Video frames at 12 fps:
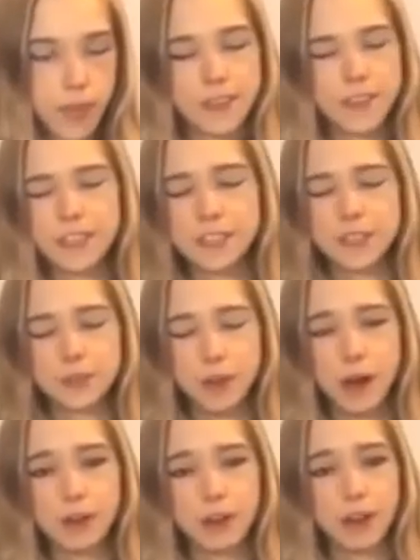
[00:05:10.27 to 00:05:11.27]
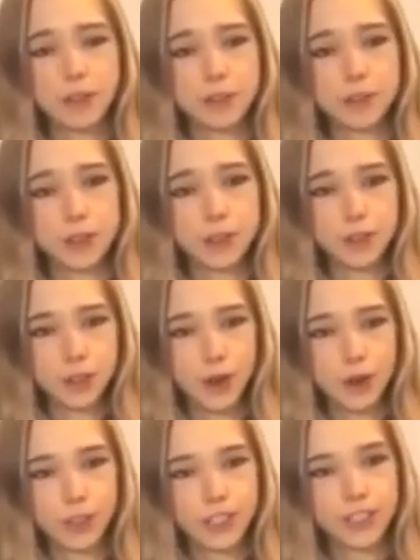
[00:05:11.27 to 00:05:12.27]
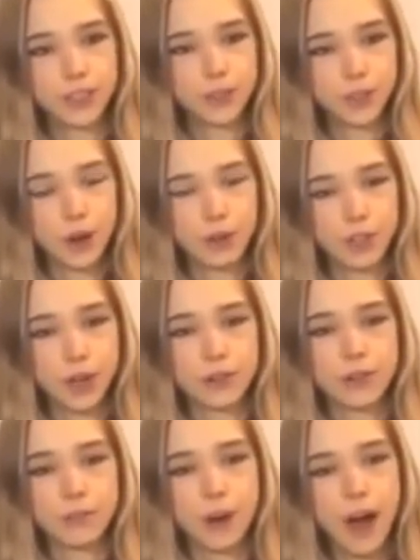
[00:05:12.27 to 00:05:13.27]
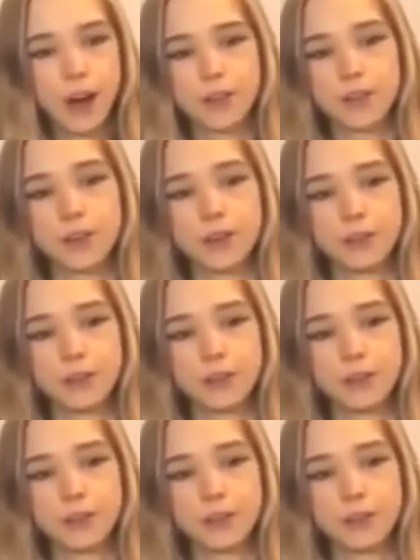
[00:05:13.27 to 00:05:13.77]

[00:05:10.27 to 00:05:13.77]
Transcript: Things spiral out of control, and you go down the path of